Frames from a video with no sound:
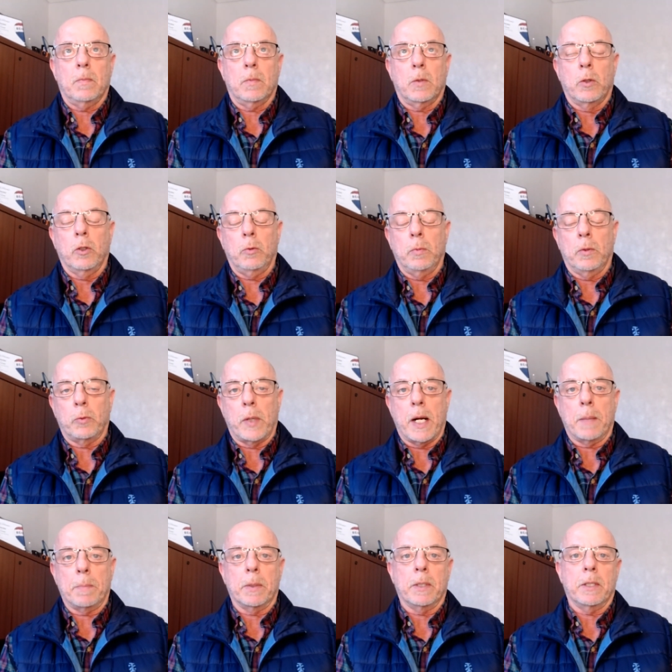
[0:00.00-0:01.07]
Christmas
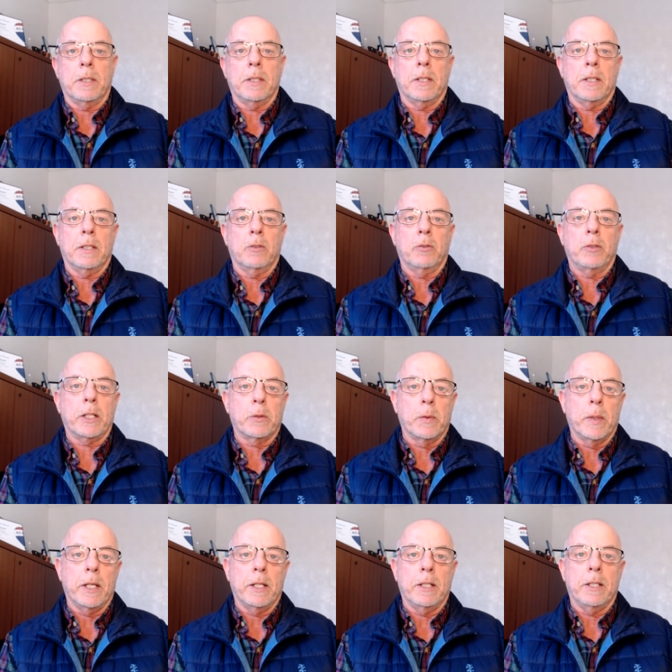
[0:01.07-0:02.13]
wrapping and
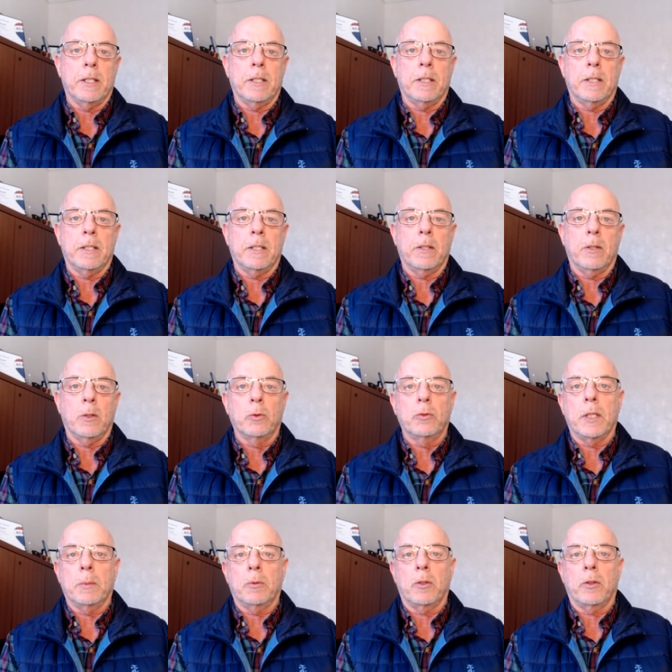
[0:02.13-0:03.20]
decorating and those
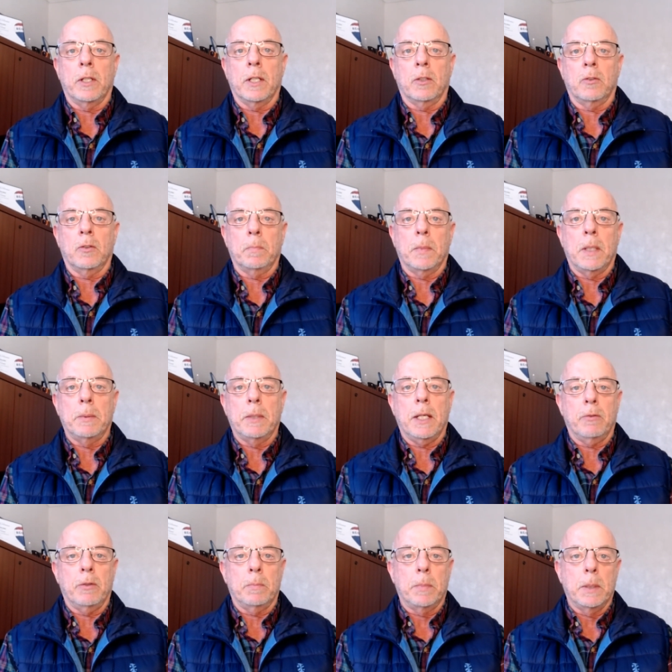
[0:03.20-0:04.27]
types of things, and maybe
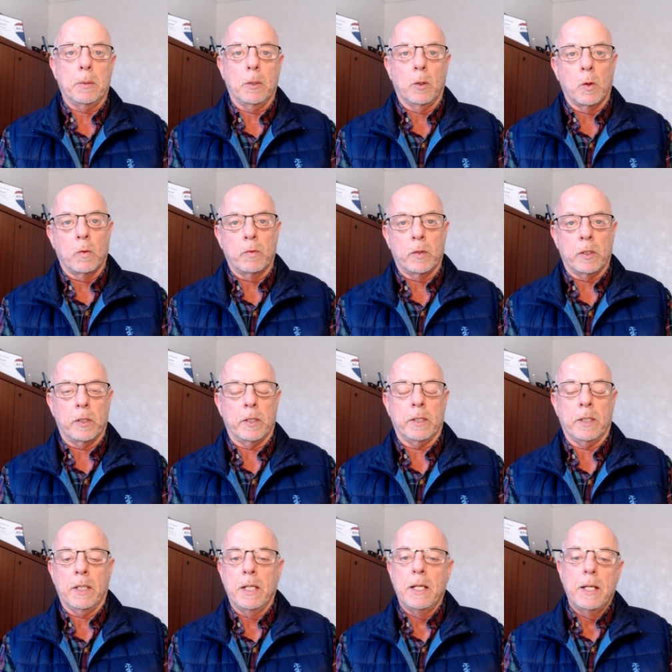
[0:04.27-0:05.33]
having people over
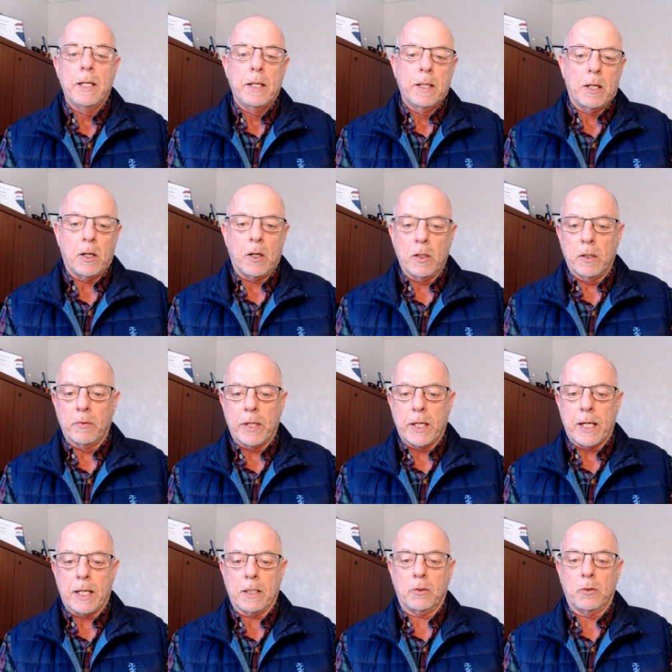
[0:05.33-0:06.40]
and all of
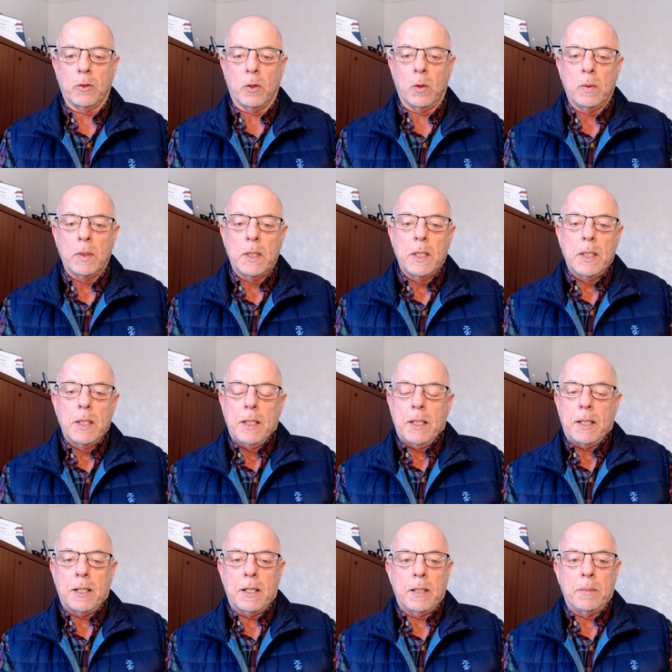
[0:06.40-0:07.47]
that. So
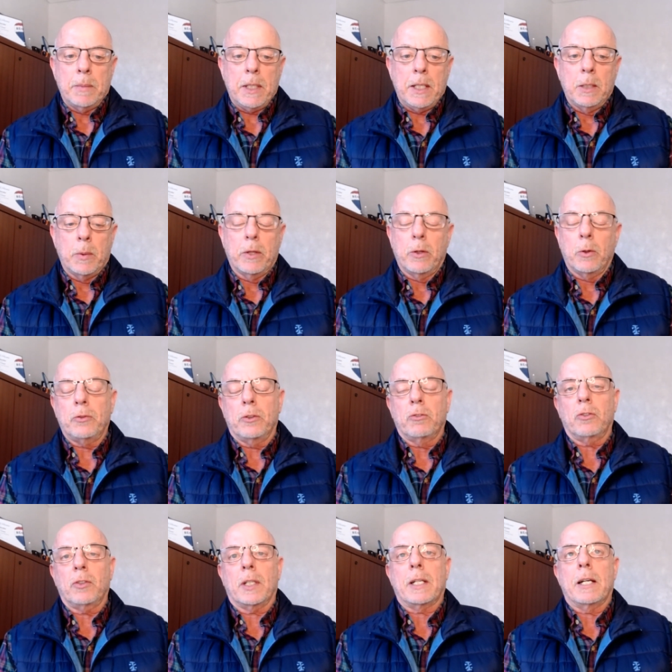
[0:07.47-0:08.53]
um, anyway, those are
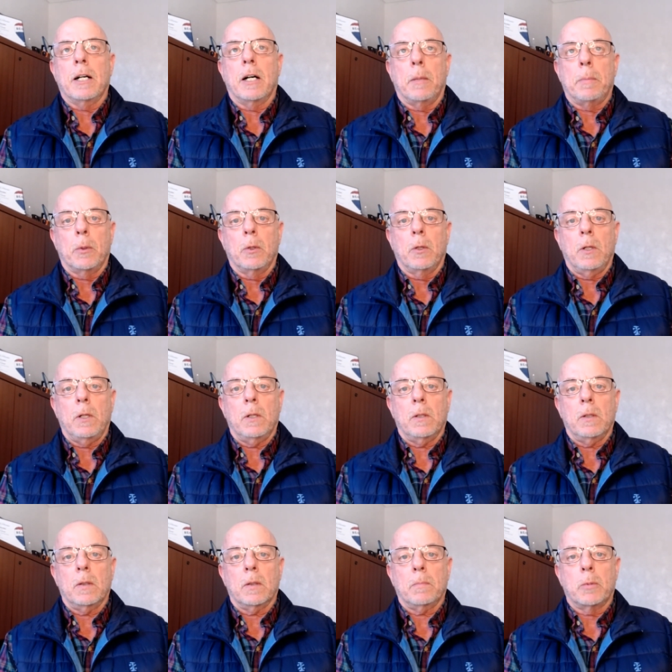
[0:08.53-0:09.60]
just a couple
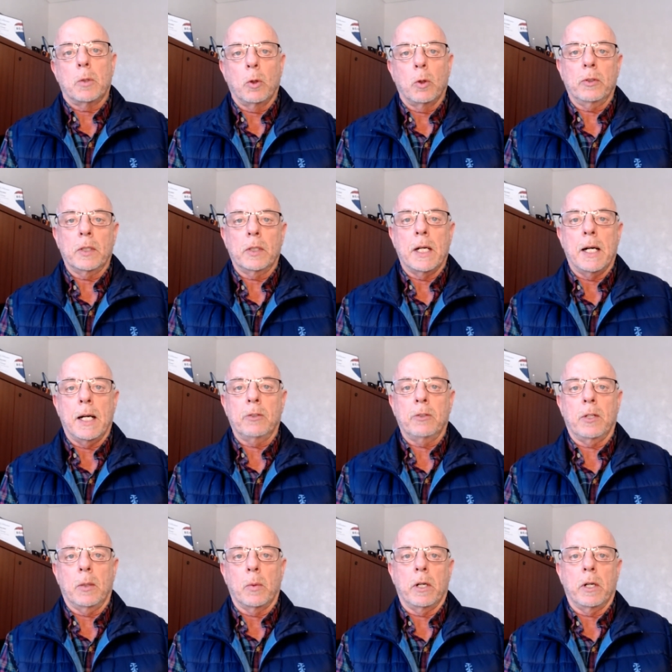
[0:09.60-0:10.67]
pros and cons
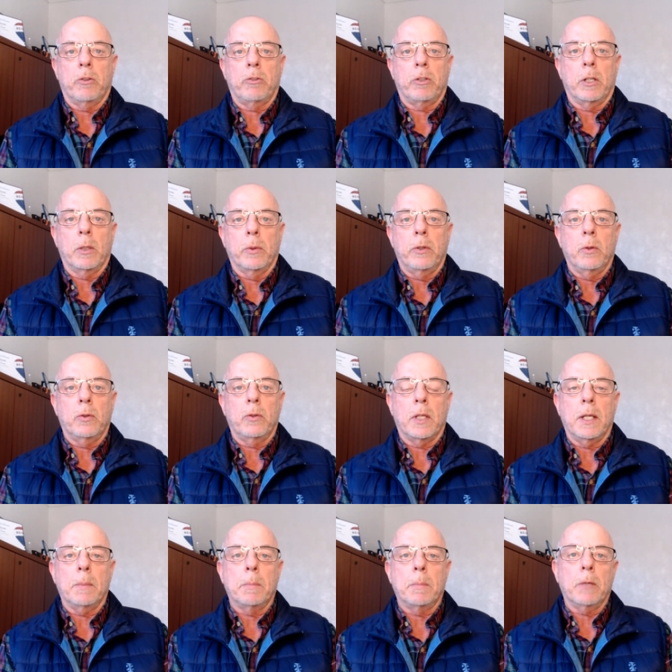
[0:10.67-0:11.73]
that I wanted to share with you
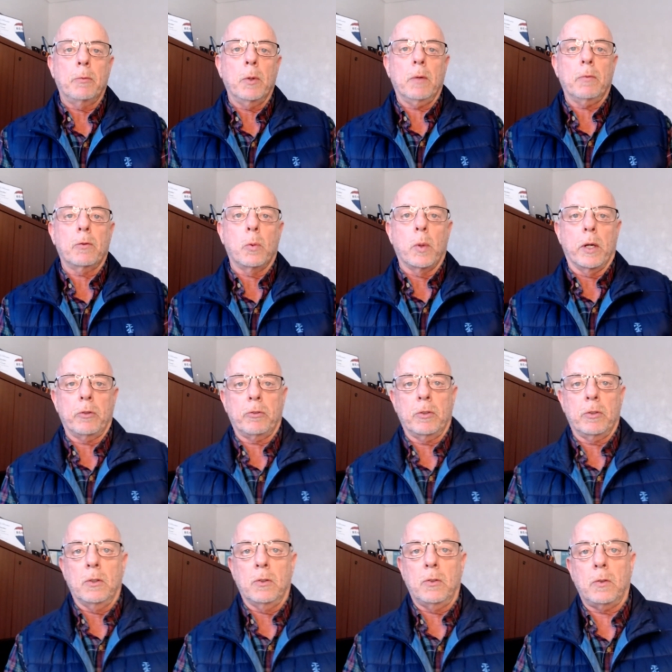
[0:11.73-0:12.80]
today. But if you have
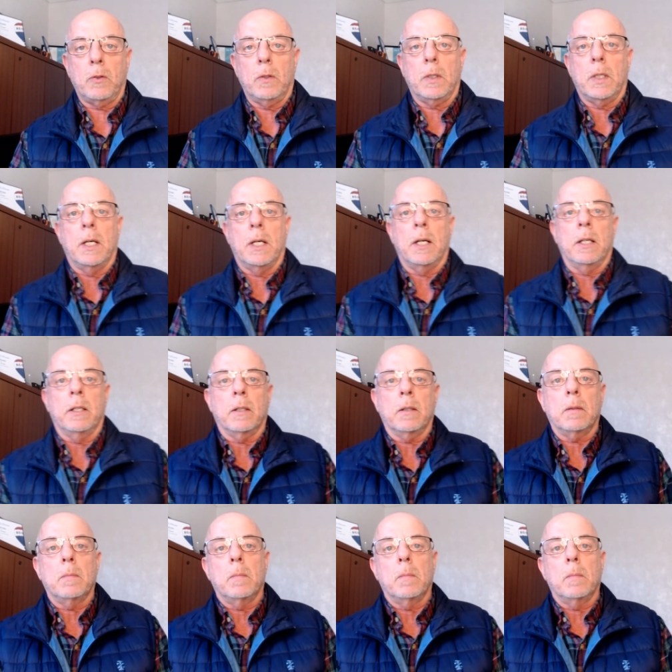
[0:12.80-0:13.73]
questions on